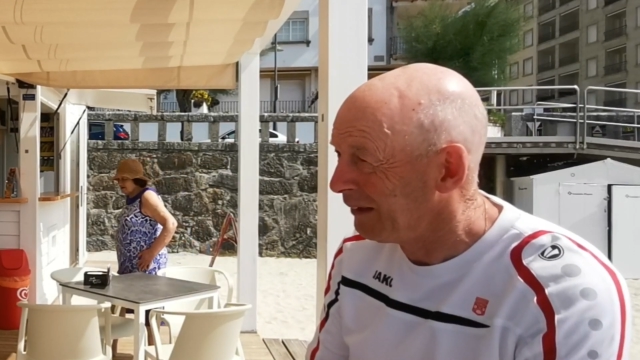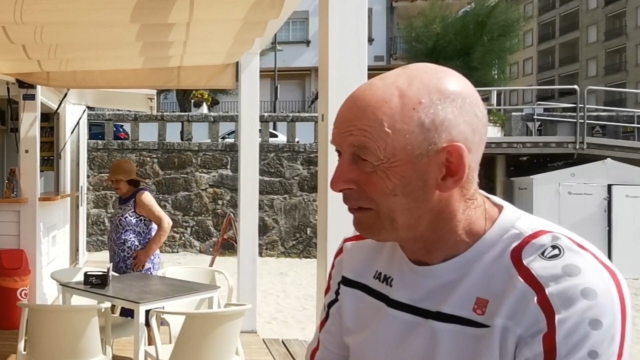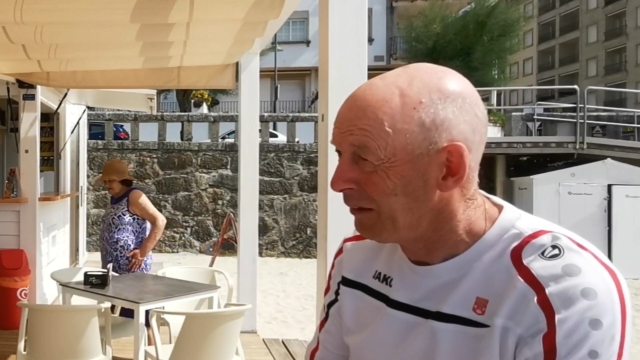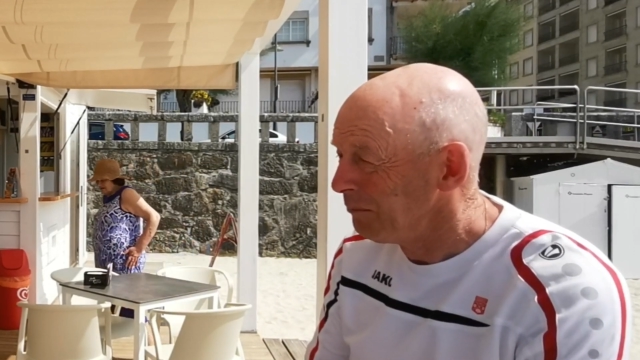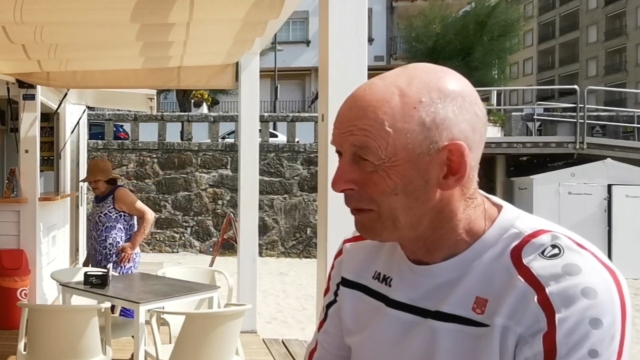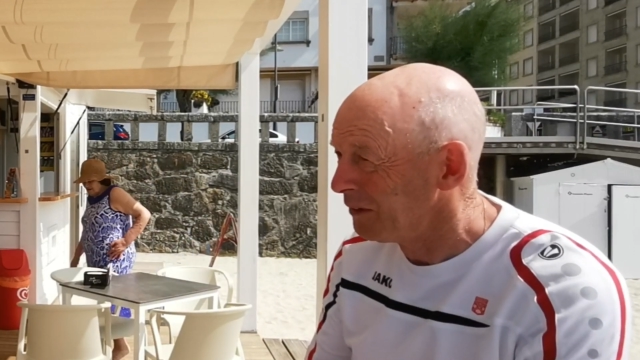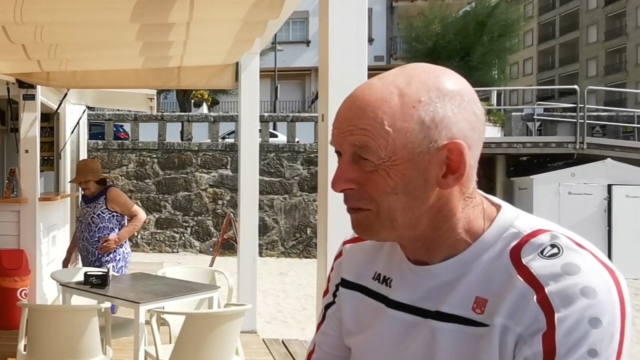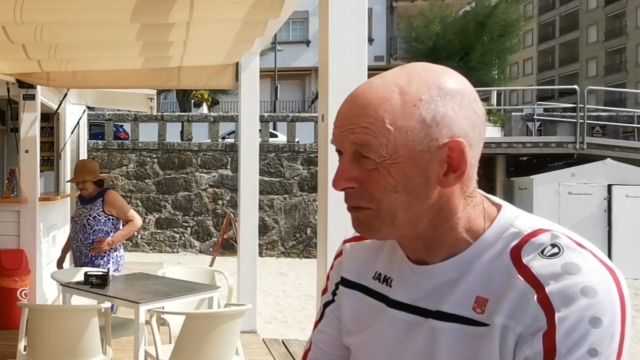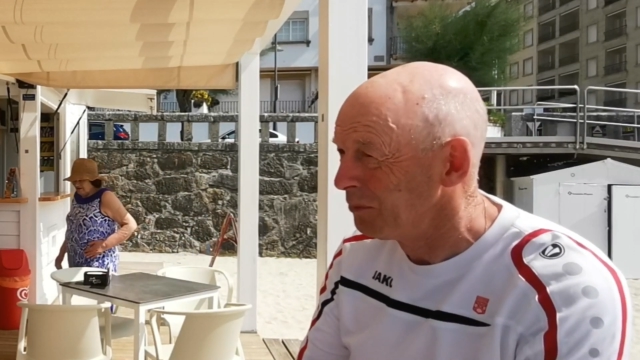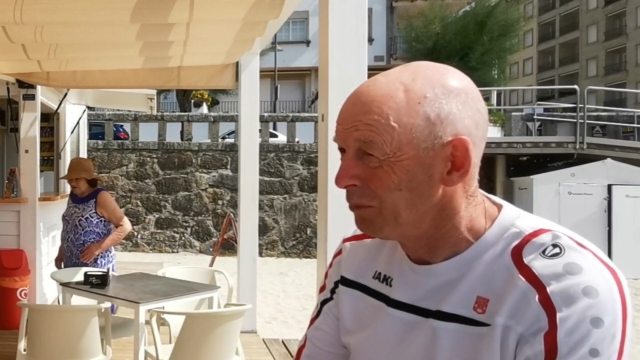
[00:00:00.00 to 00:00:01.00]
and
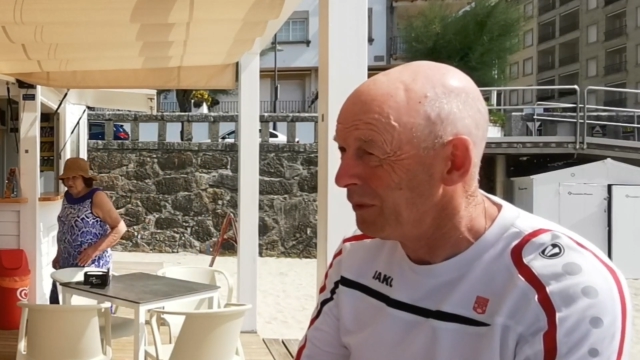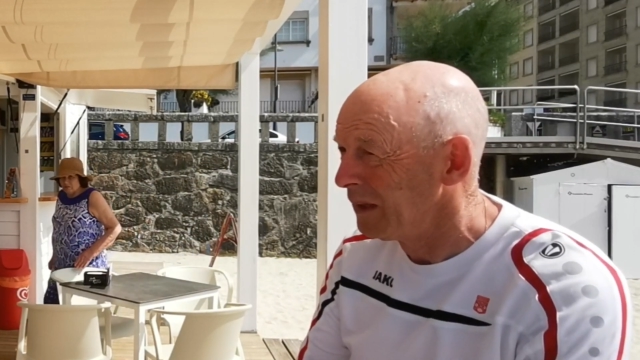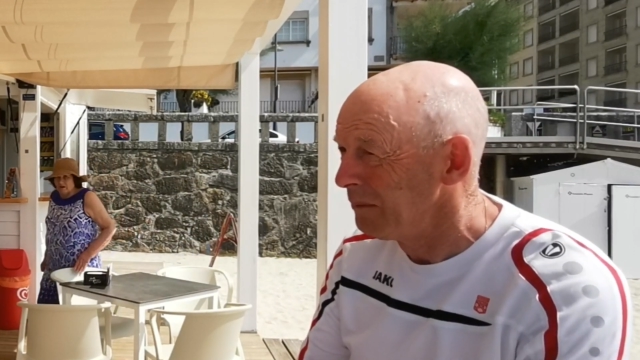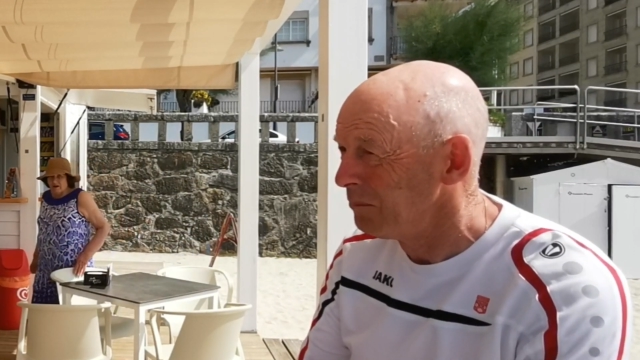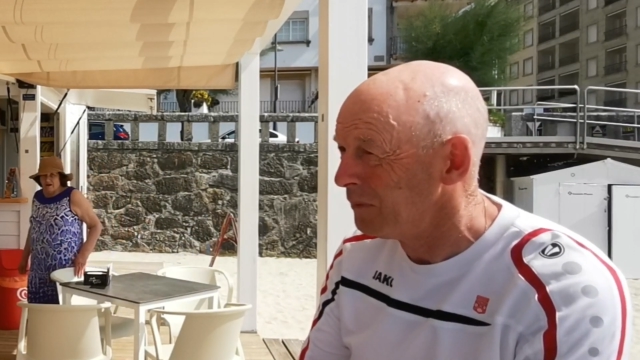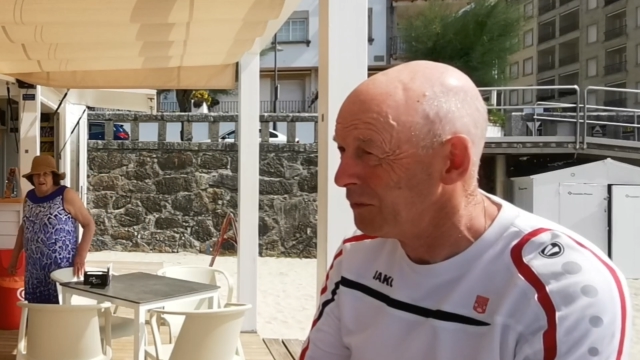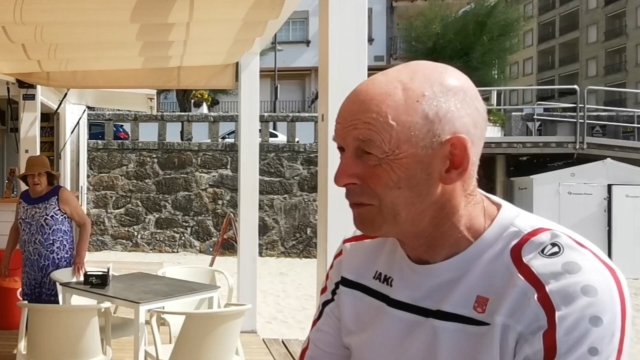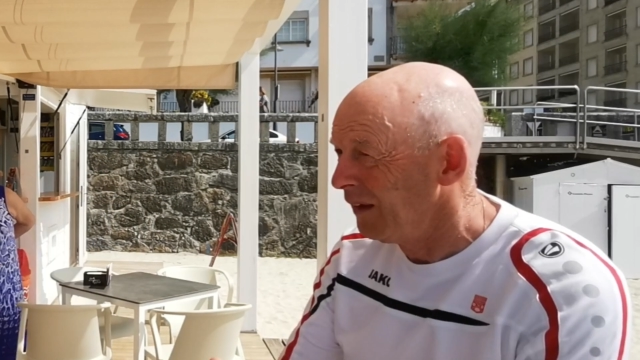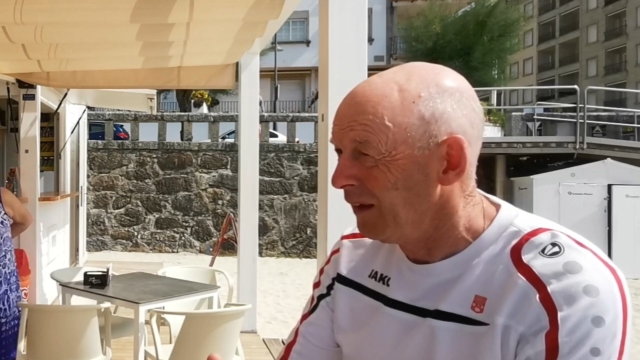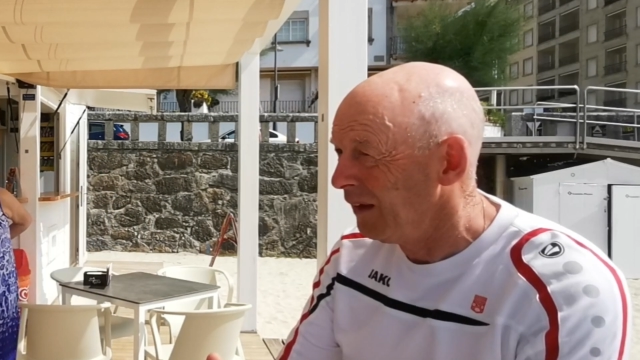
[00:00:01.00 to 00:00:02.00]
because what happened was
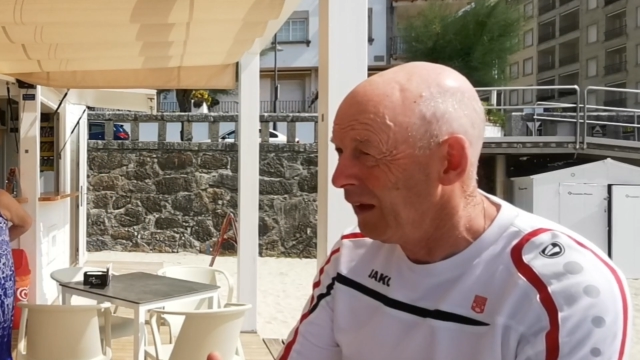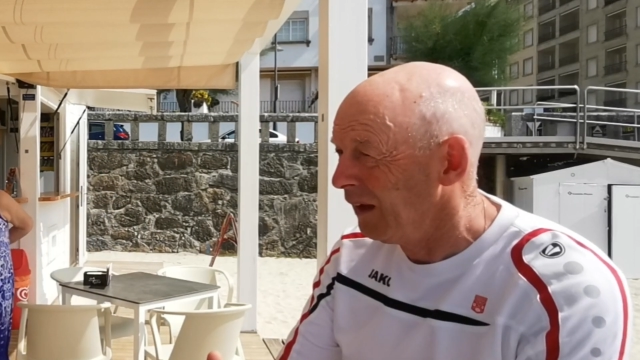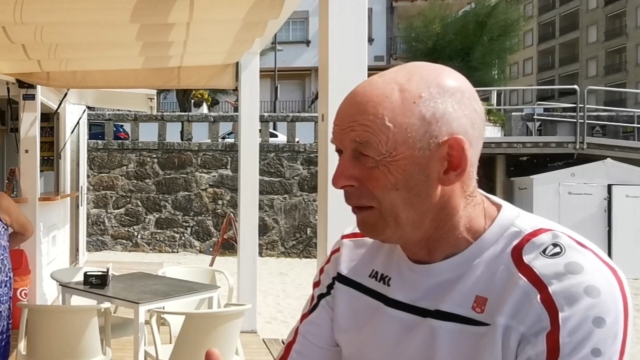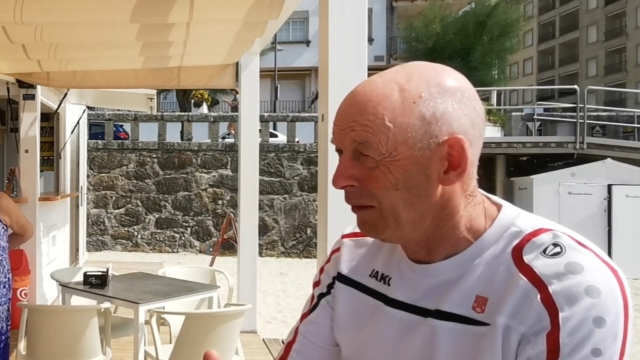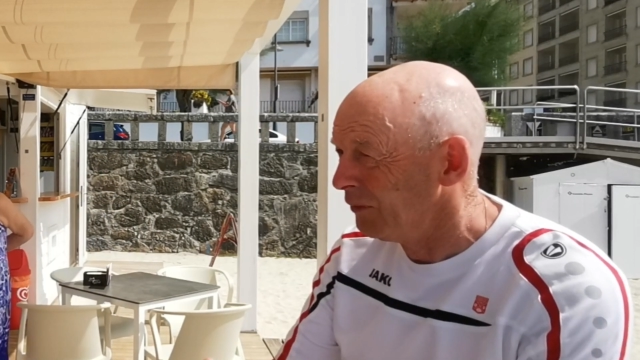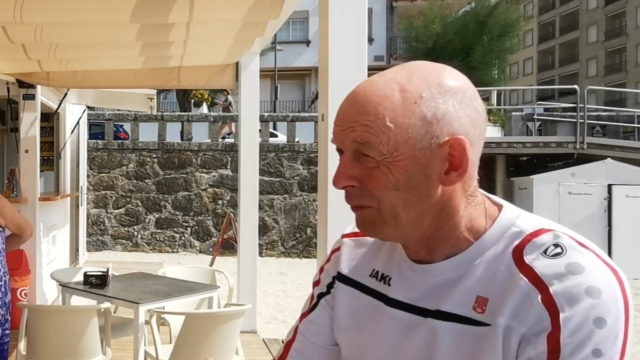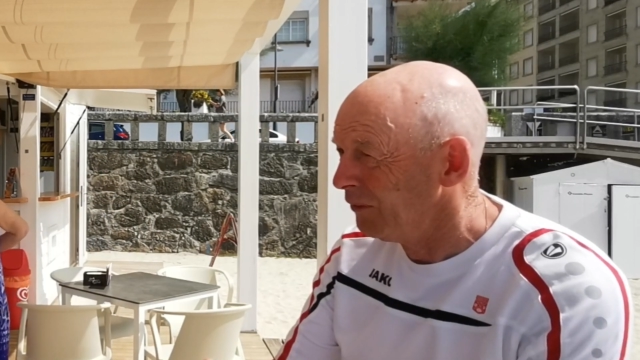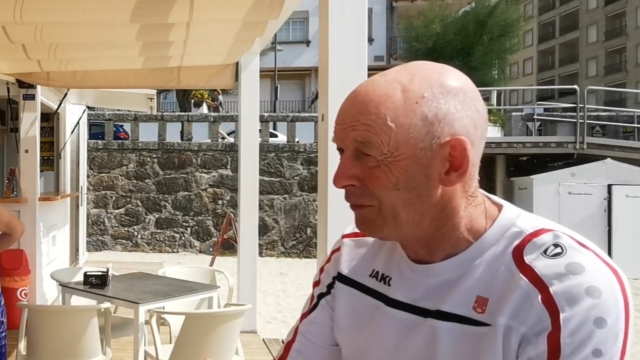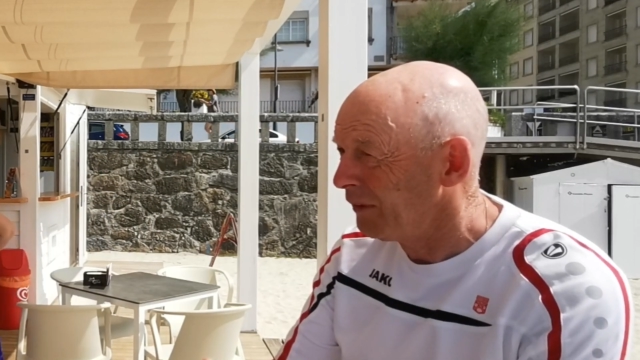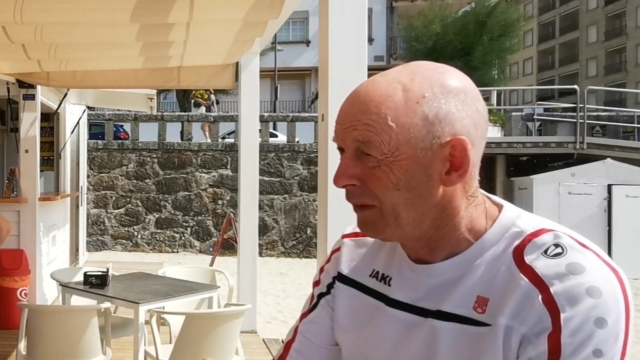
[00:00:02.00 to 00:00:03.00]
of old,